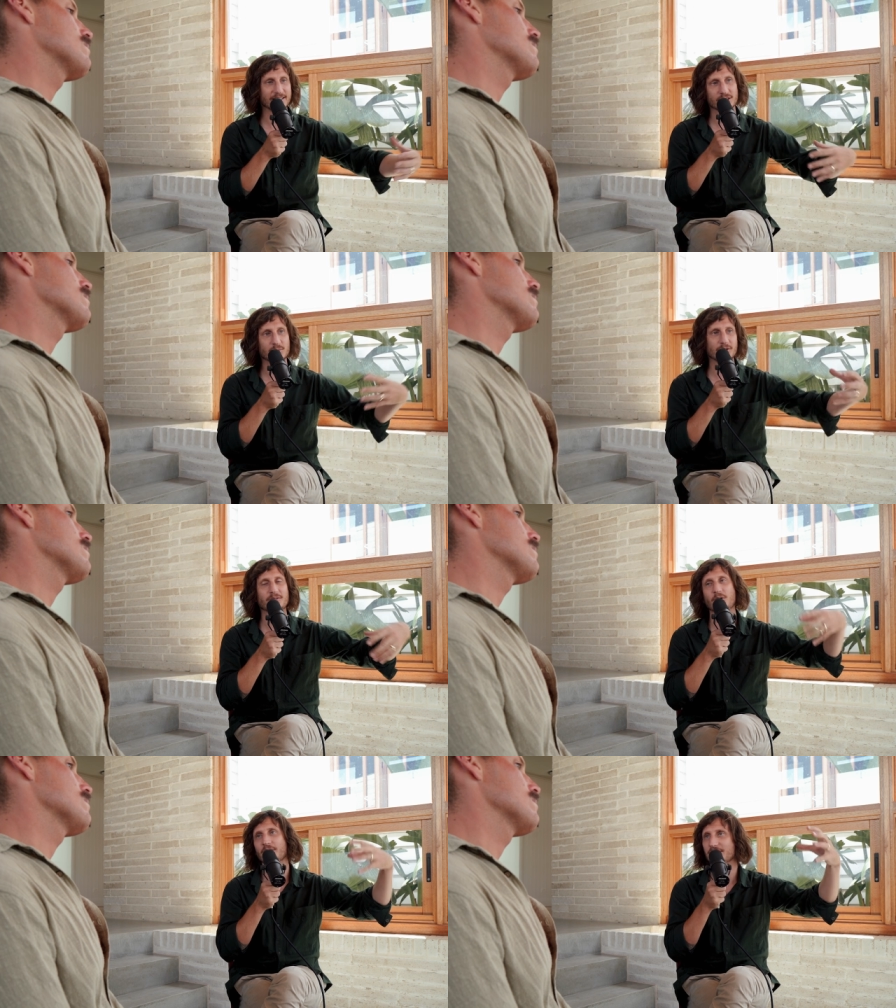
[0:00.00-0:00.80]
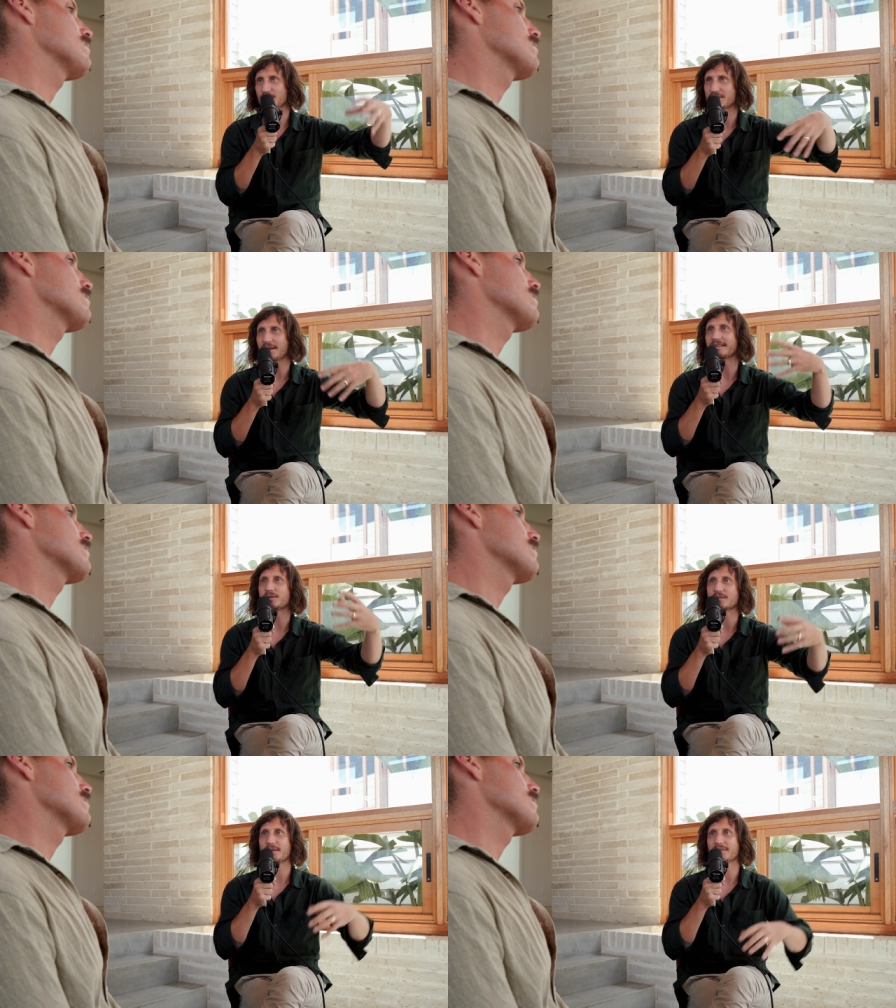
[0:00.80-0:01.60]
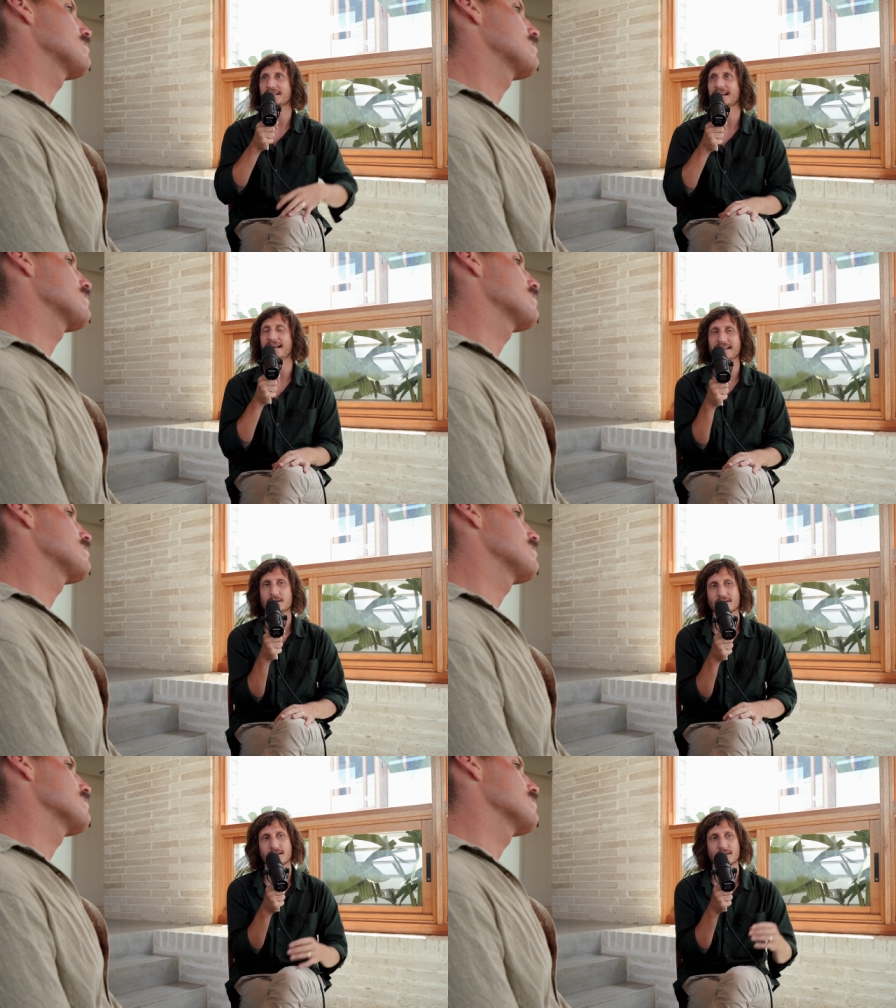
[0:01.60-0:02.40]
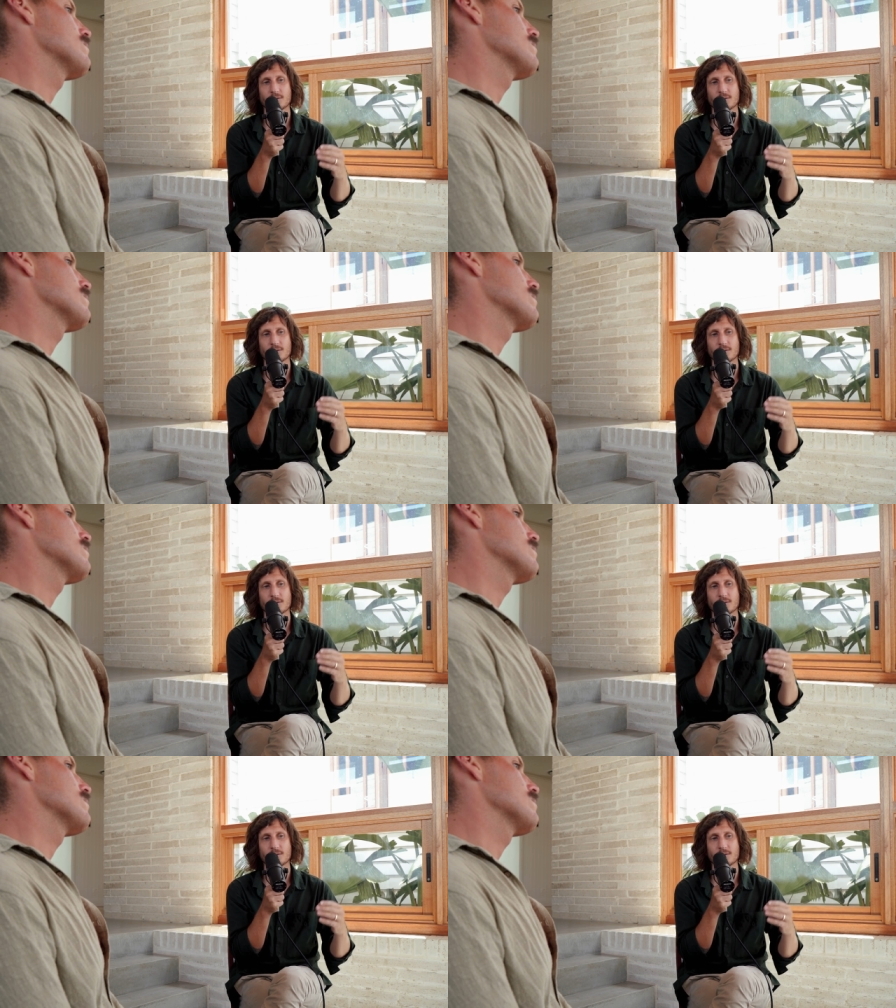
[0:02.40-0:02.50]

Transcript: and you can move forward and you do something and do something and then